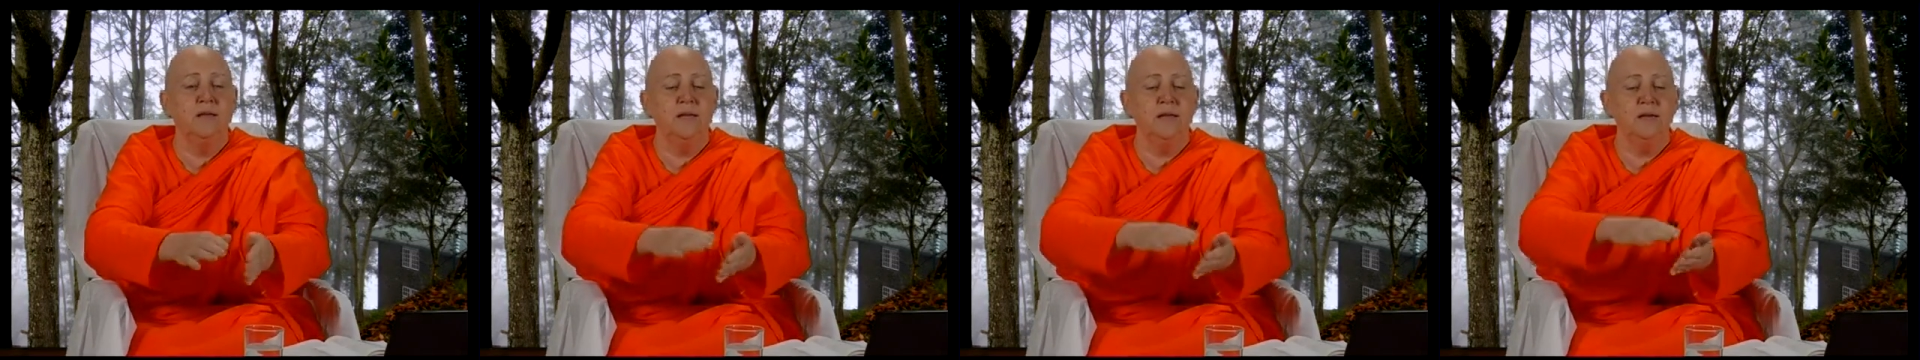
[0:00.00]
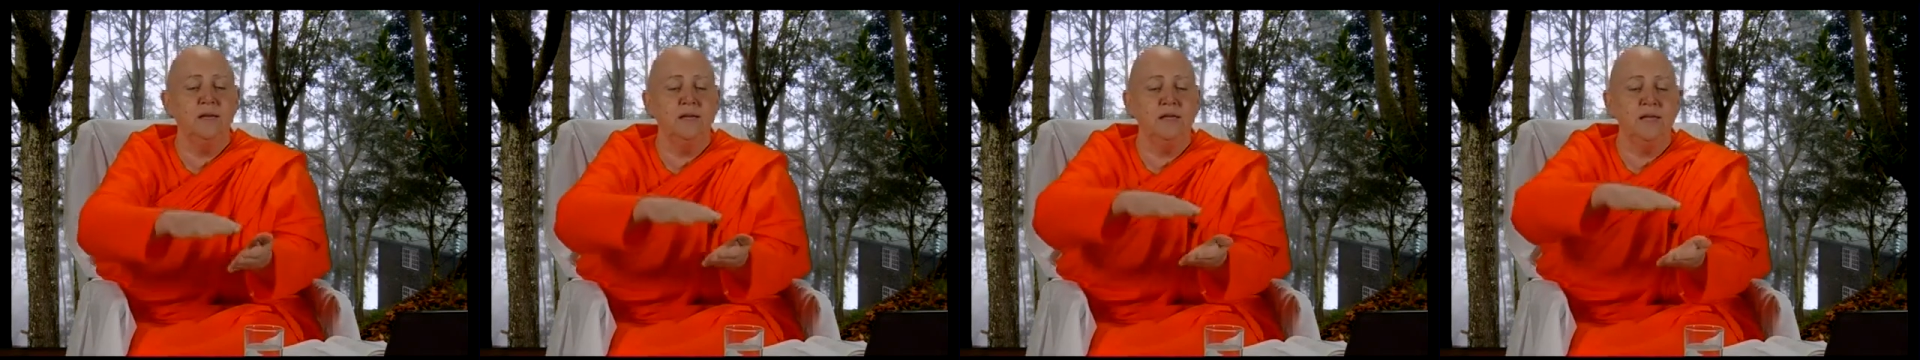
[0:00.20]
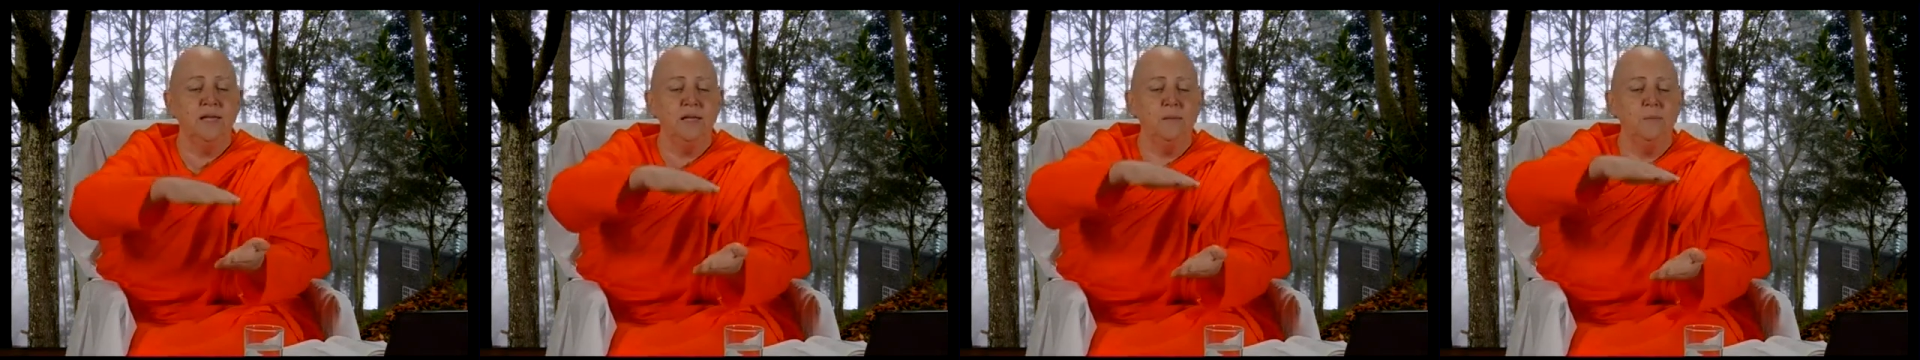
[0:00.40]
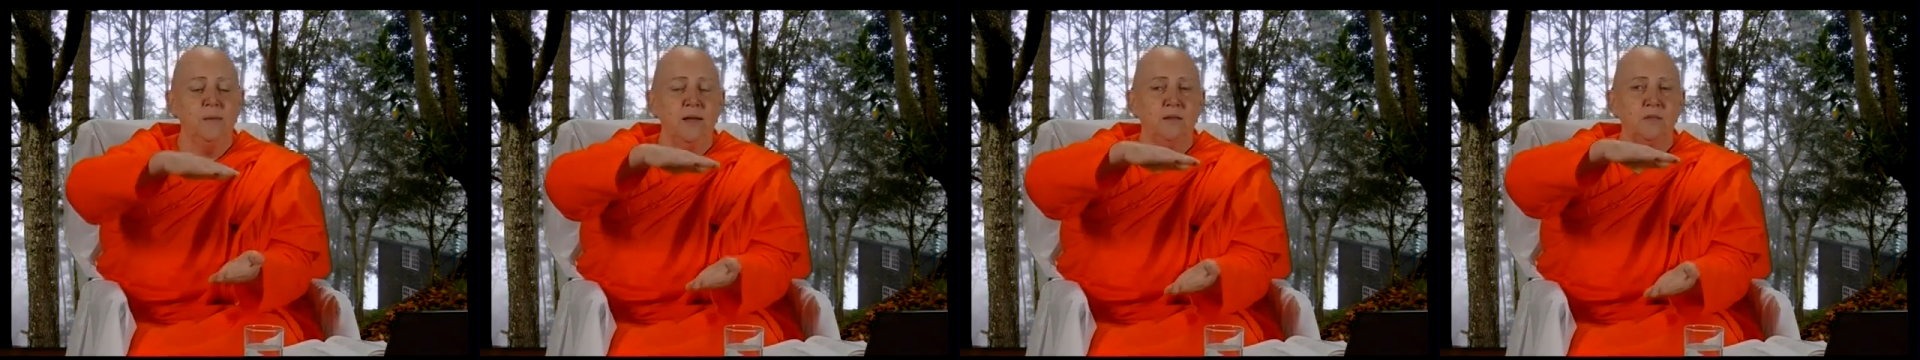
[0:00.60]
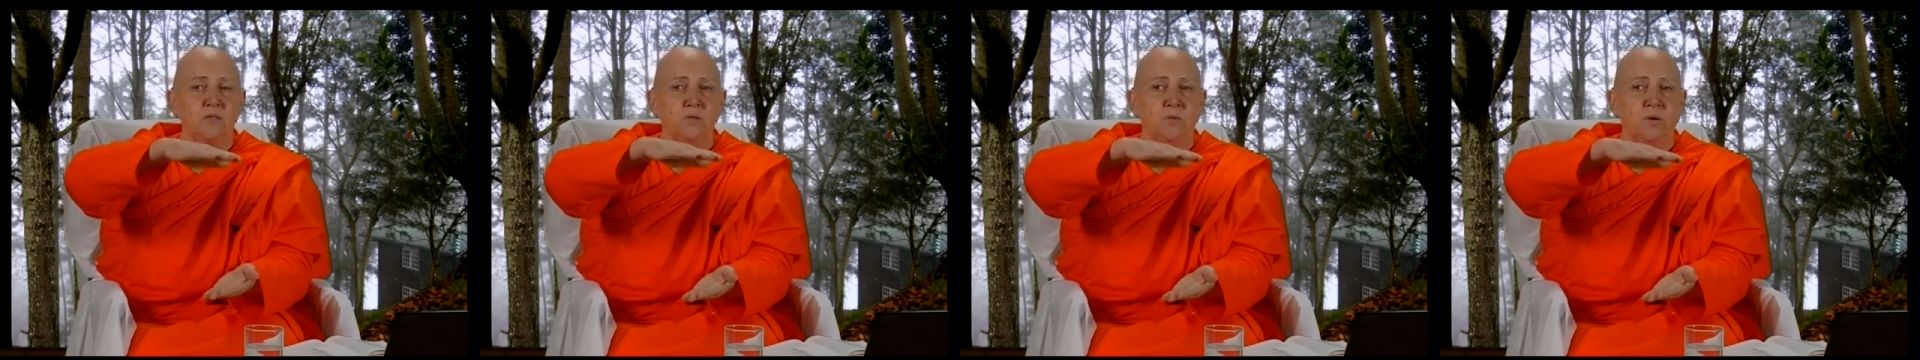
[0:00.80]
and it came
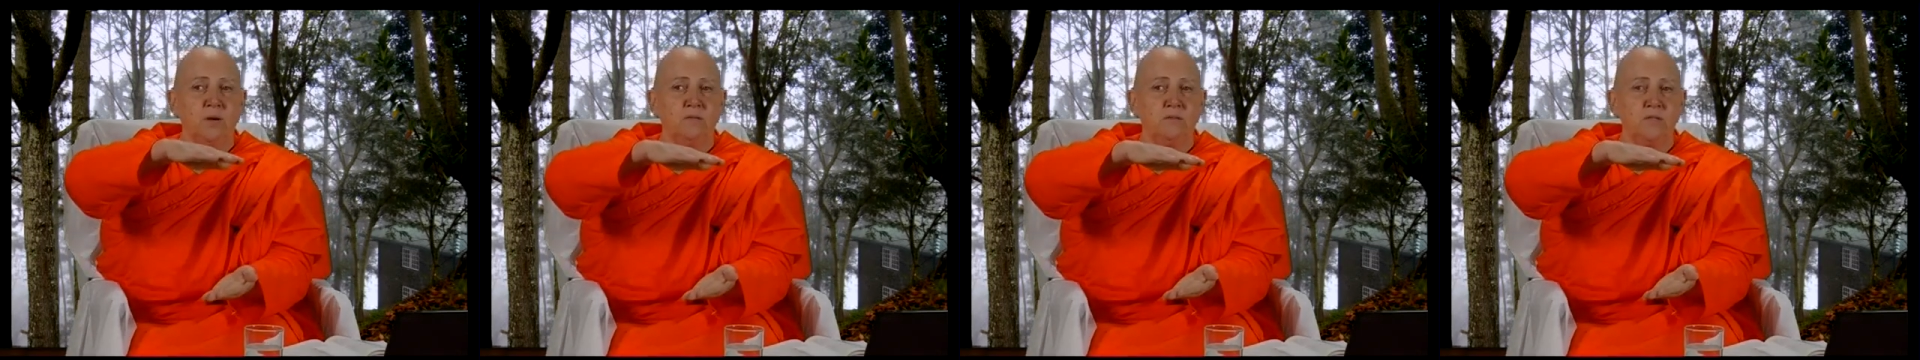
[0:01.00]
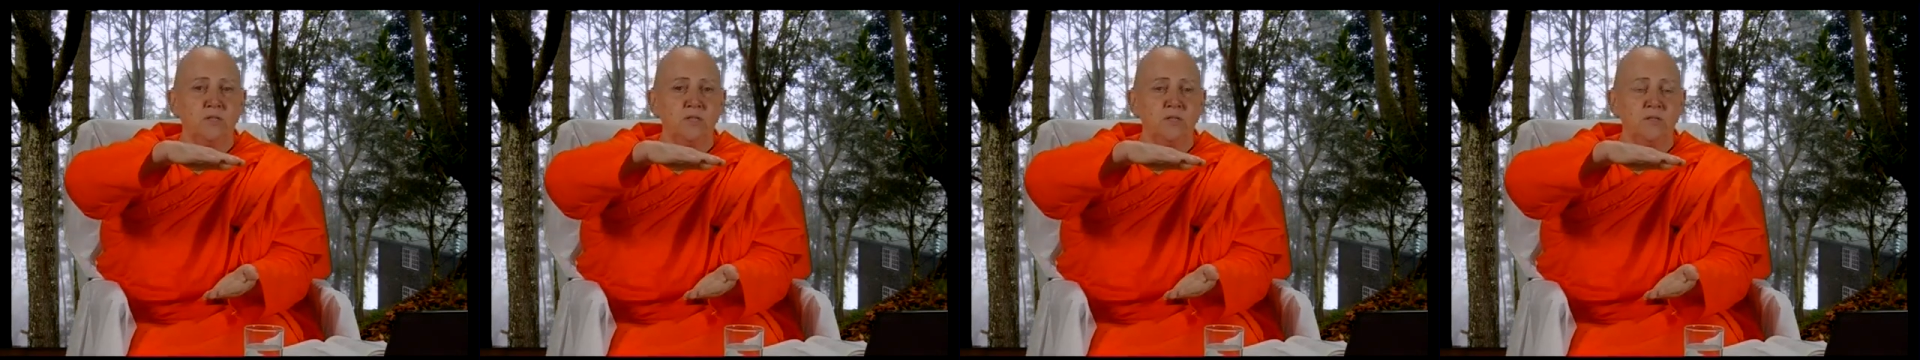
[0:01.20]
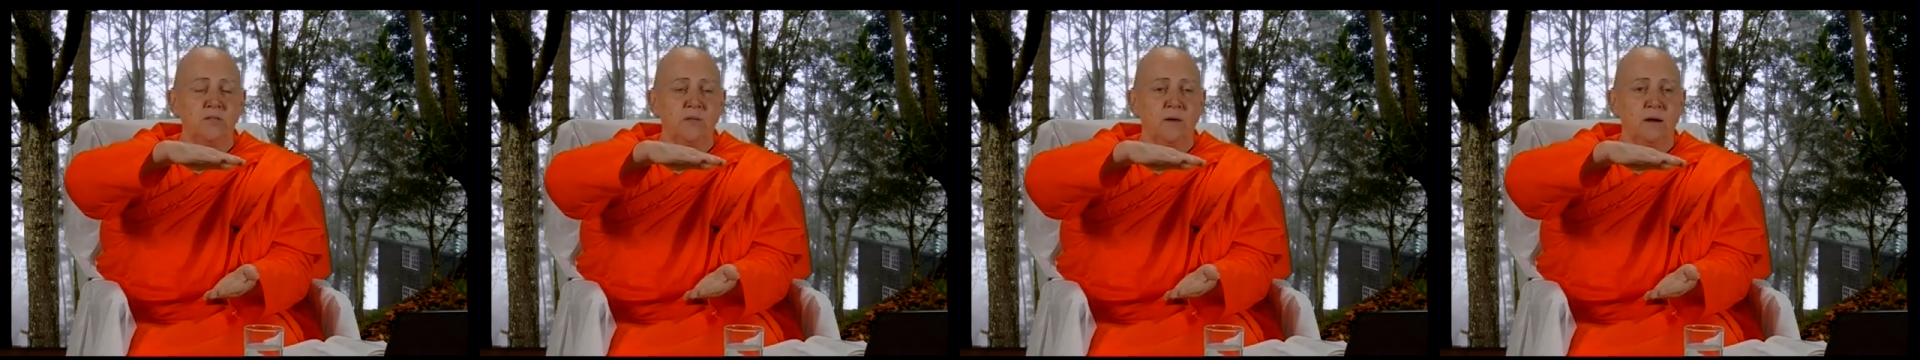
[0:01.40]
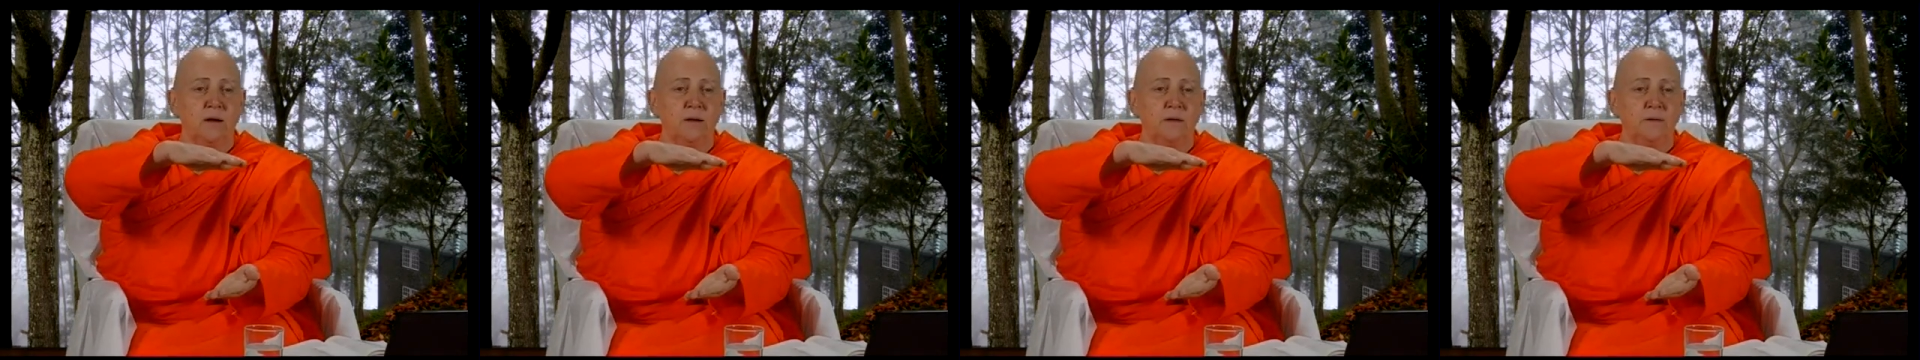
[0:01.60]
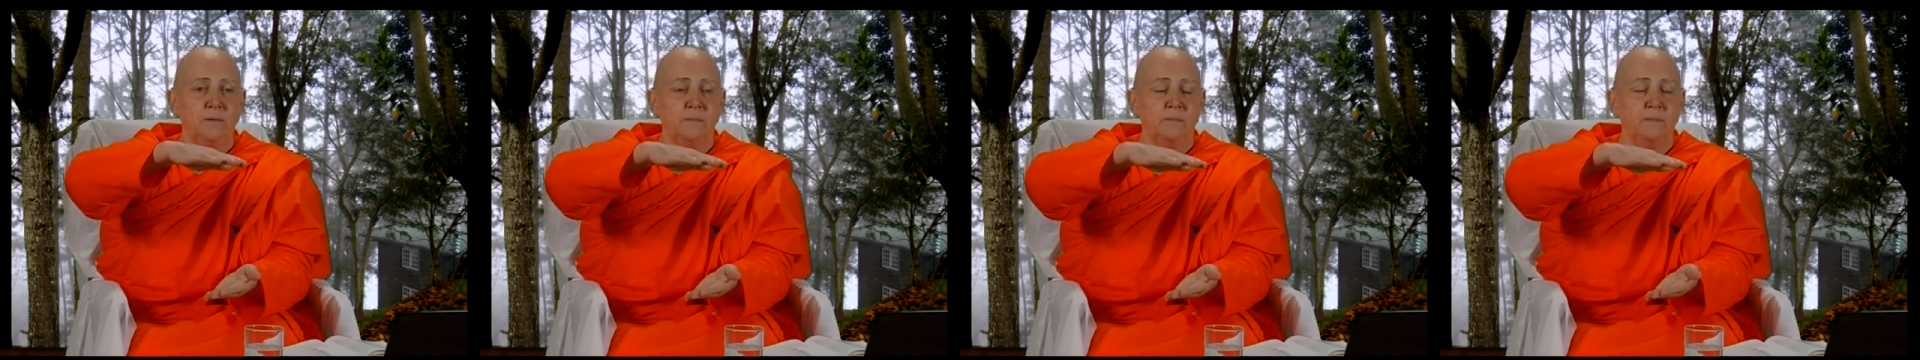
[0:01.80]
out twelve inches
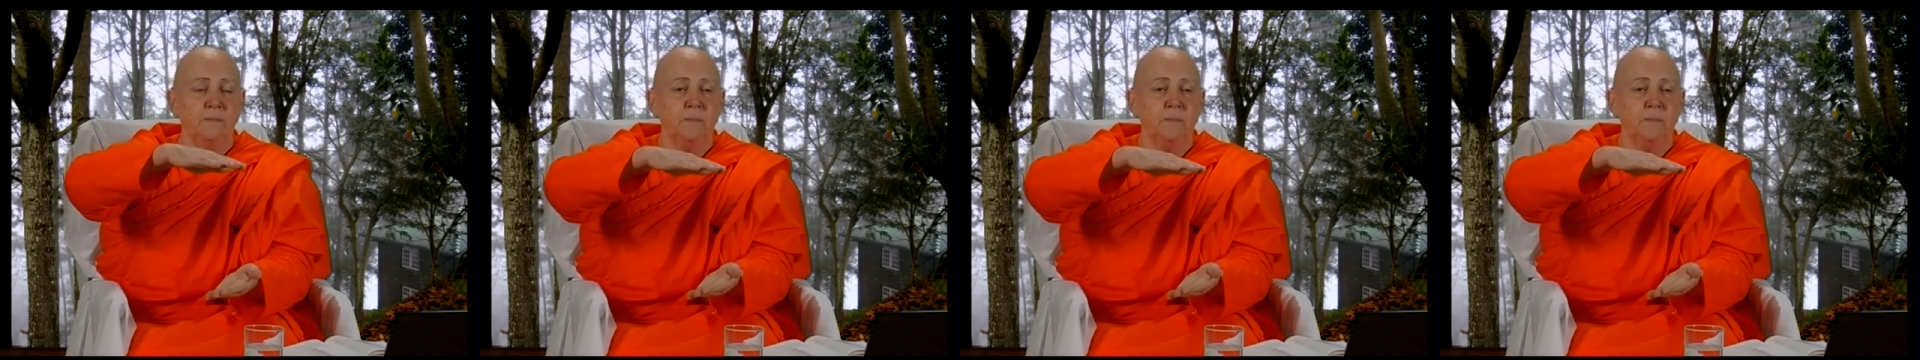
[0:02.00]
high.